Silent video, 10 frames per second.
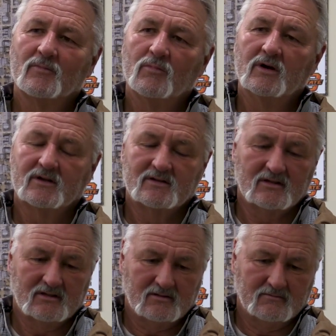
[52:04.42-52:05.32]
But
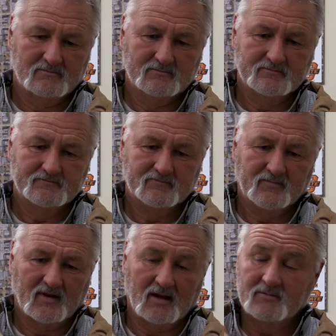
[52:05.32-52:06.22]

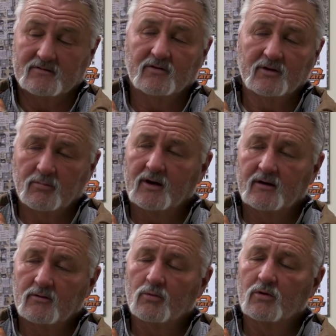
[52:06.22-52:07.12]
I'm just very
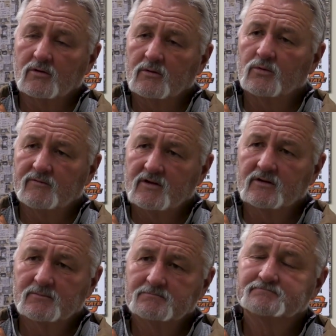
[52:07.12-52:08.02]
proud of the work that we've
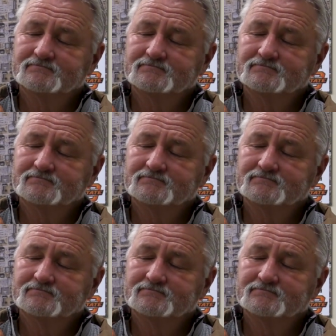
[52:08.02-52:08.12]
done.